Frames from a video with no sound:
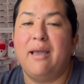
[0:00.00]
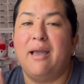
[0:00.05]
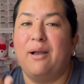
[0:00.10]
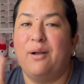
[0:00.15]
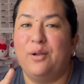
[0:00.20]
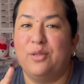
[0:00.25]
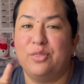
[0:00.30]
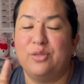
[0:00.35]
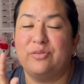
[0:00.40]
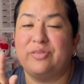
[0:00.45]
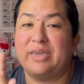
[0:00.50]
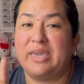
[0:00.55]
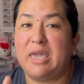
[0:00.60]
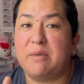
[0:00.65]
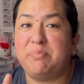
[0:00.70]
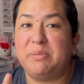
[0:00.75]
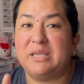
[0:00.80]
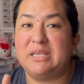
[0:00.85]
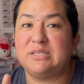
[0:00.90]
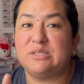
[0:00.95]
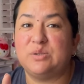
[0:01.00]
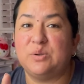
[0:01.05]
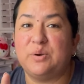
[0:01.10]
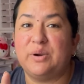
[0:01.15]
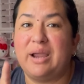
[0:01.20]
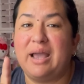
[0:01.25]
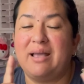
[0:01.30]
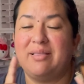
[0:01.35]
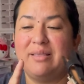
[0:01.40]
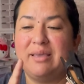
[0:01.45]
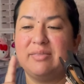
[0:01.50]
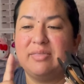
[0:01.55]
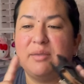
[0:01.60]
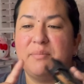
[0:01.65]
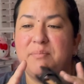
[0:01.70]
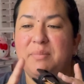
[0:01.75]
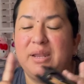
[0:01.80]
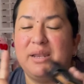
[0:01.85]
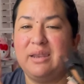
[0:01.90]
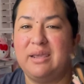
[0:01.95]
although the Kipling store had like the
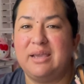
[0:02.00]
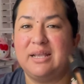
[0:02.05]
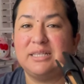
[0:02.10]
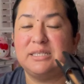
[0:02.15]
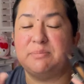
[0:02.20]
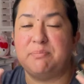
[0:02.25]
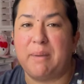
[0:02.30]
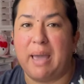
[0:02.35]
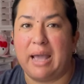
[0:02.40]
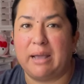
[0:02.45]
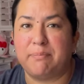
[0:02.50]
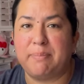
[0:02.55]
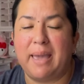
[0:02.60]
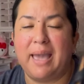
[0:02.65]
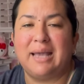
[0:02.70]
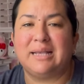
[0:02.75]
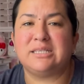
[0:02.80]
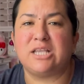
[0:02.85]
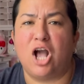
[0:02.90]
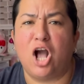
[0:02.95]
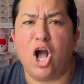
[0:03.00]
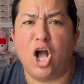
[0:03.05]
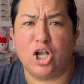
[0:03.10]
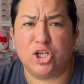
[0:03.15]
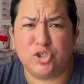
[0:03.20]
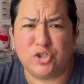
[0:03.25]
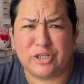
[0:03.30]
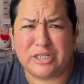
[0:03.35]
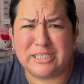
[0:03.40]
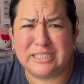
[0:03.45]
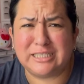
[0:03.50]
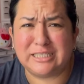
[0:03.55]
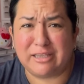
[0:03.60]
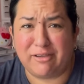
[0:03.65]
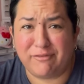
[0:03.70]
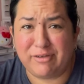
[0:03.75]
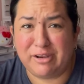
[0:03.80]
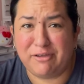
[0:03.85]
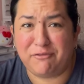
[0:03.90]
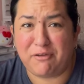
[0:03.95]
Minions backpacks,
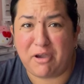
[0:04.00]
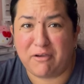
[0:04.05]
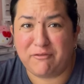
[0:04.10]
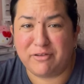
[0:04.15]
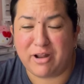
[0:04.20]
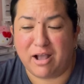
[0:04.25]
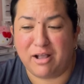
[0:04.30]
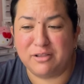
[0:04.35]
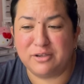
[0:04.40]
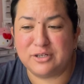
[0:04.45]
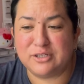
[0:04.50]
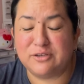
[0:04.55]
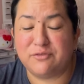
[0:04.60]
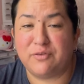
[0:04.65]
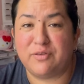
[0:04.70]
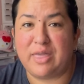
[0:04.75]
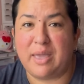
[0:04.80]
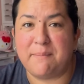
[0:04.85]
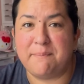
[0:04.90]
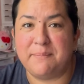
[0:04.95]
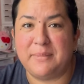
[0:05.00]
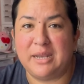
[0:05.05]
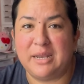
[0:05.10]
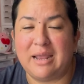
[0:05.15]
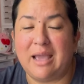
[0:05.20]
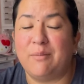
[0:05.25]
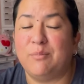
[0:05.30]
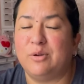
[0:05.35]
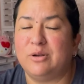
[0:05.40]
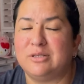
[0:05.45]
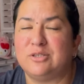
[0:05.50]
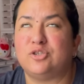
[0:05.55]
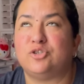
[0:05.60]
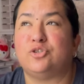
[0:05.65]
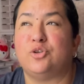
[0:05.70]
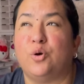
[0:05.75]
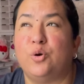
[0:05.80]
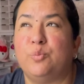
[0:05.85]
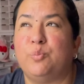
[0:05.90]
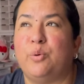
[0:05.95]
$175 for that. I would have
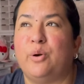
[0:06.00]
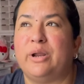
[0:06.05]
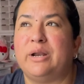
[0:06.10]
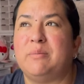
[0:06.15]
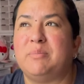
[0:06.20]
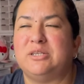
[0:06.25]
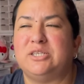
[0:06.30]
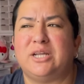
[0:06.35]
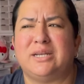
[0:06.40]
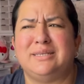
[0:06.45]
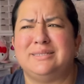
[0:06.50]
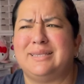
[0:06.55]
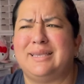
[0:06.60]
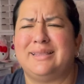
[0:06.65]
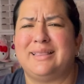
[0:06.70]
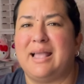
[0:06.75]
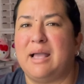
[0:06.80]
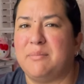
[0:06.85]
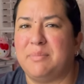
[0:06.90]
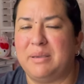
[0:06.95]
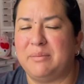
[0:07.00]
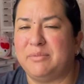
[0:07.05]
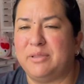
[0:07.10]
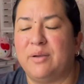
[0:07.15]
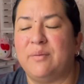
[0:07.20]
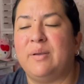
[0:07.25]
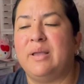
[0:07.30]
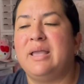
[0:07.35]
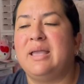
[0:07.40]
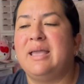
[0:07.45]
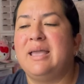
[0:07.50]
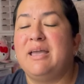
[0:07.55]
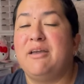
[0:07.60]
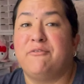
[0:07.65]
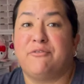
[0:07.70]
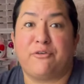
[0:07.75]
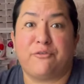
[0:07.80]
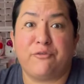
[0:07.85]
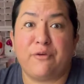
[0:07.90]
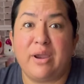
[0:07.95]
so bought it, but Johnny's like, nah, babe, don't.
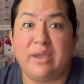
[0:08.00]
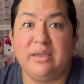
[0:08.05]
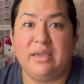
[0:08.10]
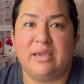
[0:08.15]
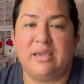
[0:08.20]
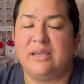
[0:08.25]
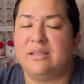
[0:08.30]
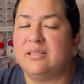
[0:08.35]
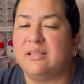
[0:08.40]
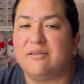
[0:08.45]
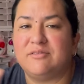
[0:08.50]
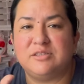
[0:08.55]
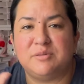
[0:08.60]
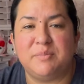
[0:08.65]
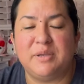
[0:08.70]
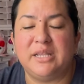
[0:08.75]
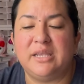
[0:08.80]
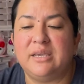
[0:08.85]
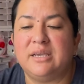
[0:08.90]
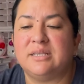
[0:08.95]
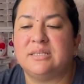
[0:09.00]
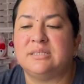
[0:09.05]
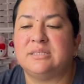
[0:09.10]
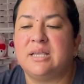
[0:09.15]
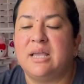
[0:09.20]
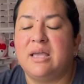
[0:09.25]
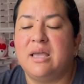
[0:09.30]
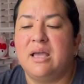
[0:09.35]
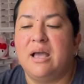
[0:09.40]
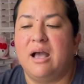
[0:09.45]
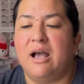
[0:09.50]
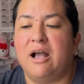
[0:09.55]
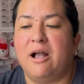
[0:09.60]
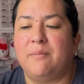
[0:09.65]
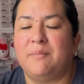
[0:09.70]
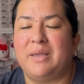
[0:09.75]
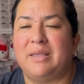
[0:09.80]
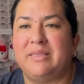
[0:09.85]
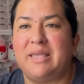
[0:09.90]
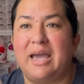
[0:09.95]
For Frankie, he loves Minions.
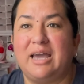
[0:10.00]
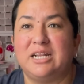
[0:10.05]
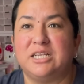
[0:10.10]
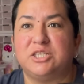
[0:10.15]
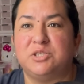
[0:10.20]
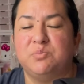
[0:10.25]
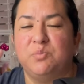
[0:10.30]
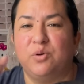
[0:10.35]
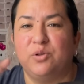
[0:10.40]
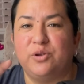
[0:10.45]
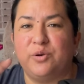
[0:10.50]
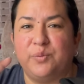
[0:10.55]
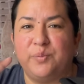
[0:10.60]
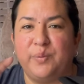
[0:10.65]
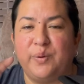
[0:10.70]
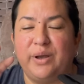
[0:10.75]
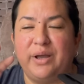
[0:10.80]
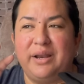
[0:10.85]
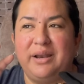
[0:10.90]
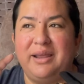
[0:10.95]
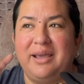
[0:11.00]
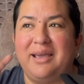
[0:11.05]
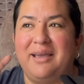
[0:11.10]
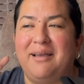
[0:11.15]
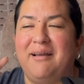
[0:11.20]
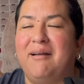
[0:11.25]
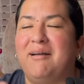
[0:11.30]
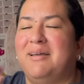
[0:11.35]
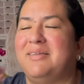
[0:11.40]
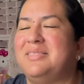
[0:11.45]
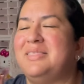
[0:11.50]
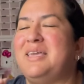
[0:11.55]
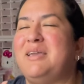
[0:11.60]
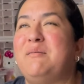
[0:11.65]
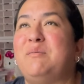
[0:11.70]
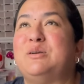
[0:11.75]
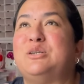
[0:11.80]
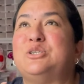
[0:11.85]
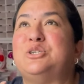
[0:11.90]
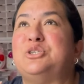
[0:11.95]
And they had a smaller one. They
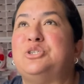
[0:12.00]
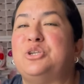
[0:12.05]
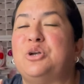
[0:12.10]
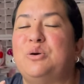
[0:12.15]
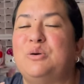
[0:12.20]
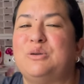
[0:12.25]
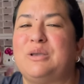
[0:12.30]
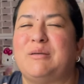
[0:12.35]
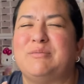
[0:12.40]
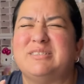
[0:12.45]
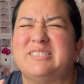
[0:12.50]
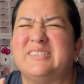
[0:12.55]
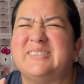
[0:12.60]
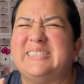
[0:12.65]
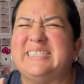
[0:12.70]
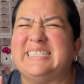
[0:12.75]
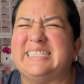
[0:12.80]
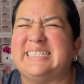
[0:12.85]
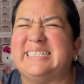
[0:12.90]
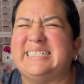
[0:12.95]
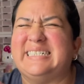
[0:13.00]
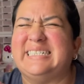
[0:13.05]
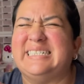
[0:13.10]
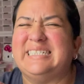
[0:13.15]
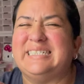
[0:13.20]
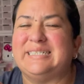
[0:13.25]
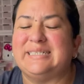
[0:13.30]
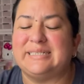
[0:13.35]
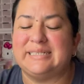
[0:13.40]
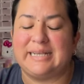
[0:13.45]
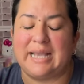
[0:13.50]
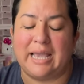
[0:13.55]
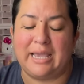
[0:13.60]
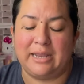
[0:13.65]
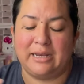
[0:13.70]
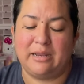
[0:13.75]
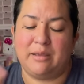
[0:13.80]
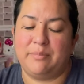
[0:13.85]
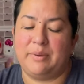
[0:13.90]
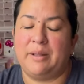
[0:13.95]
were so, I was like, oh, I should have
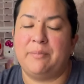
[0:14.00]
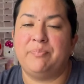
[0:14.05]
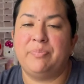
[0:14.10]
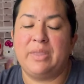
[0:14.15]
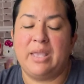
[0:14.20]
gotten it. But